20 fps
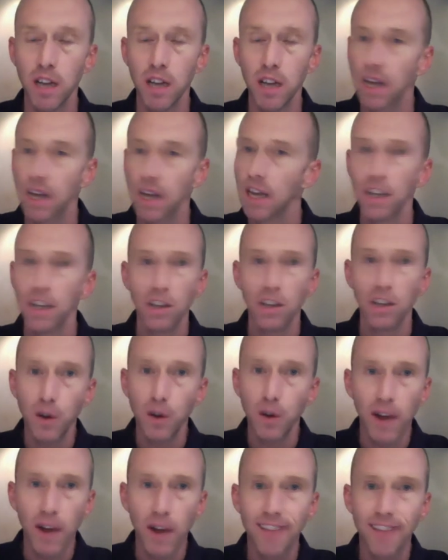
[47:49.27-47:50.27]
you don't
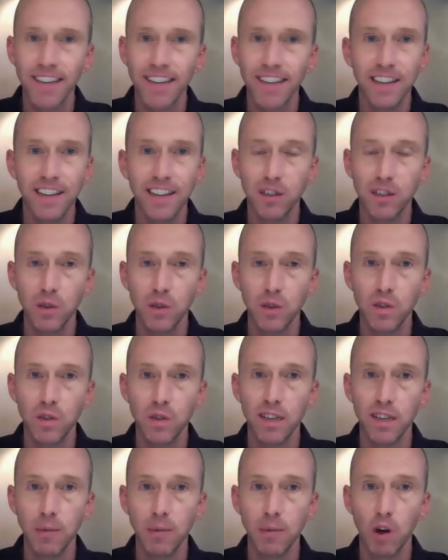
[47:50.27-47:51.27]
have any excuses
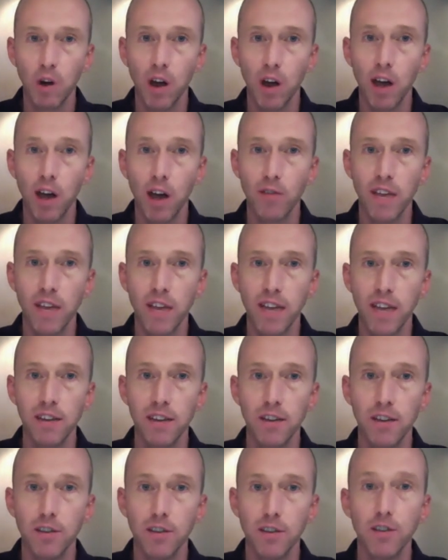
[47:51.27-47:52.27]
anymore, other than
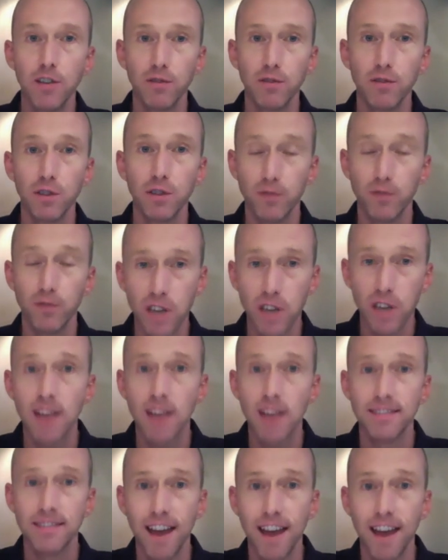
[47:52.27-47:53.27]
you've just
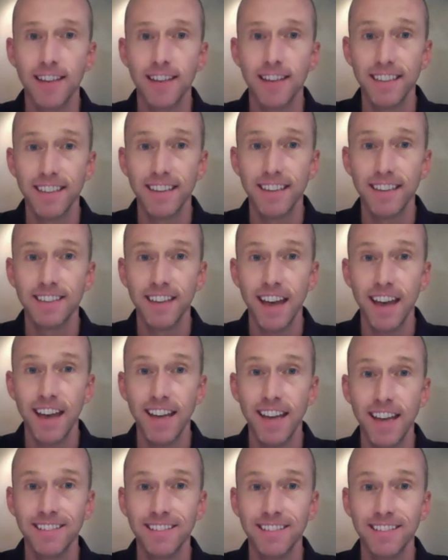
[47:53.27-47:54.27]
not set aside
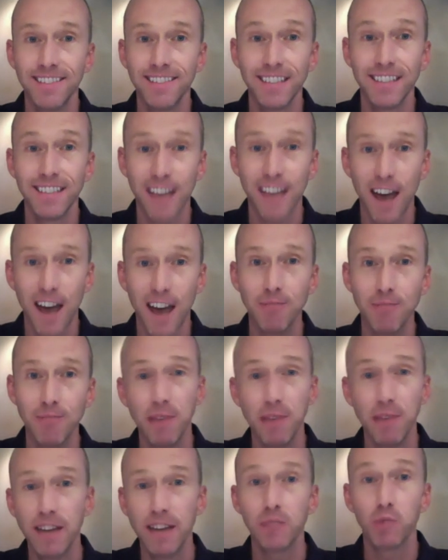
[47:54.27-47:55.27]
the time and
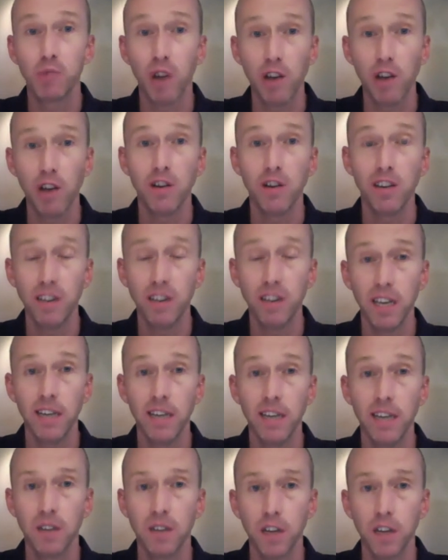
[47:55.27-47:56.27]
made it a priority to get in
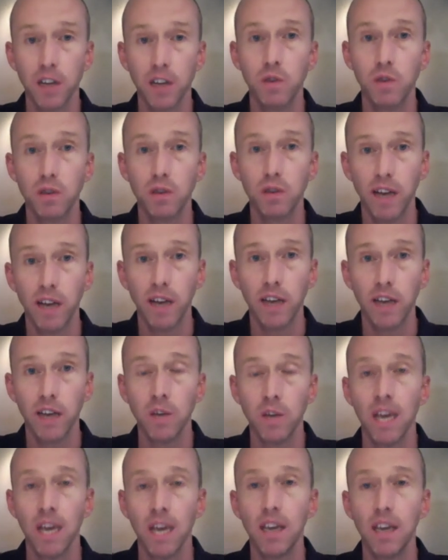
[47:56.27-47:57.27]
touch with your values.
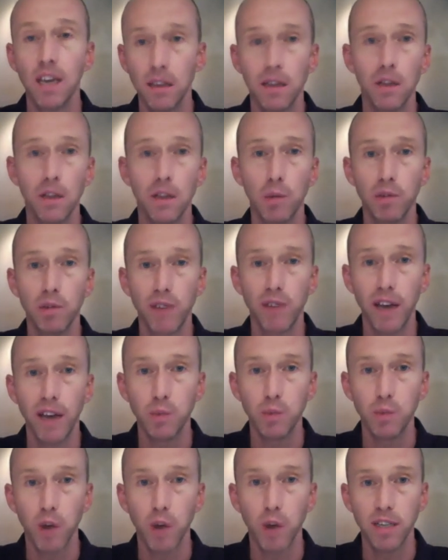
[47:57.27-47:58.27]
Hit
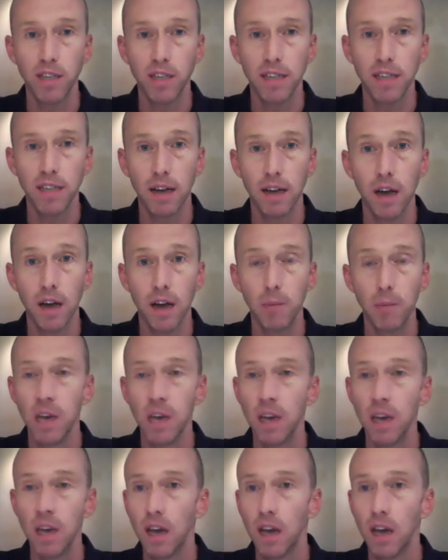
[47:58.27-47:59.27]
theglobalvaluesproject.com.
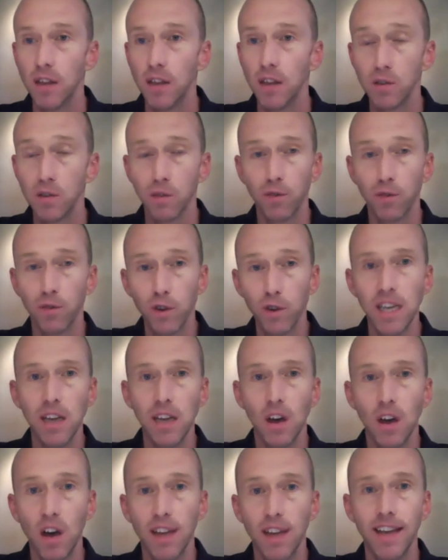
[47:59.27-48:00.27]
There's a free
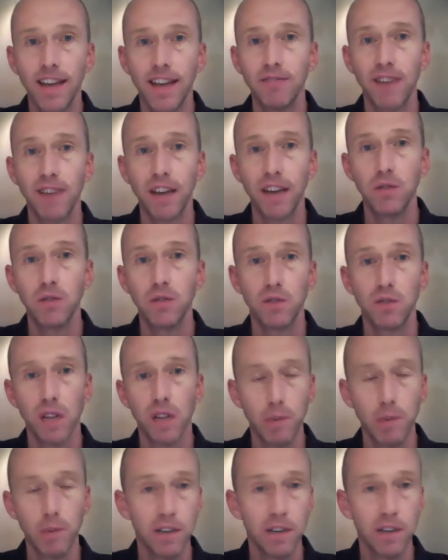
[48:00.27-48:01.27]
online values
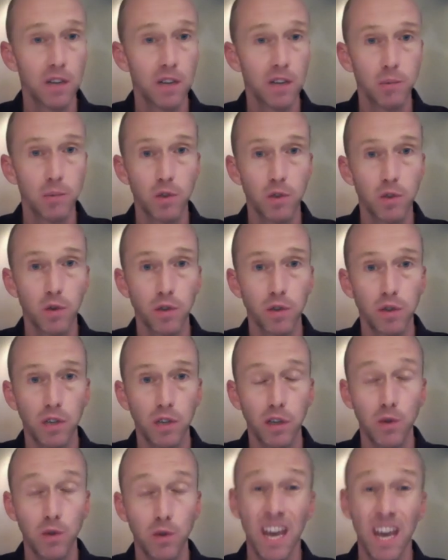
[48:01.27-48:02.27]
development and assessment tool you can
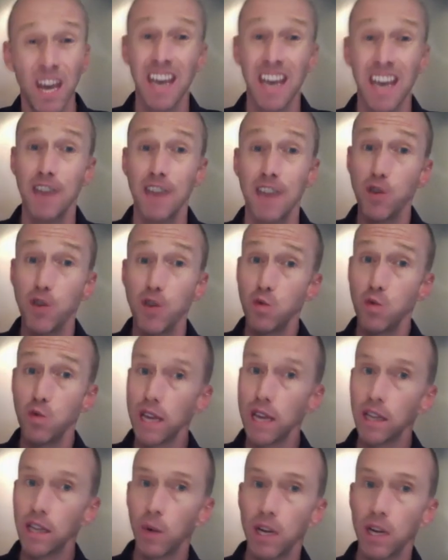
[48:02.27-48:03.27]
use. If you really
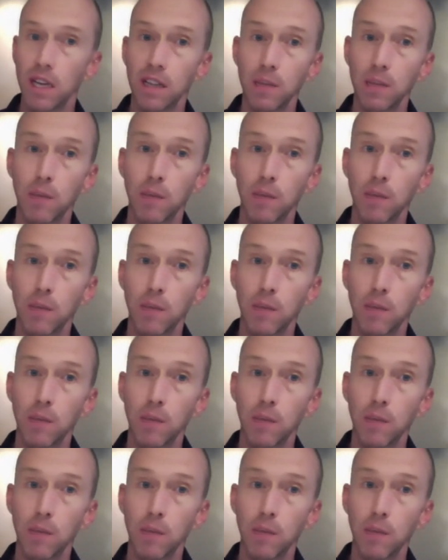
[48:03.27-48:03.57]
want to get the most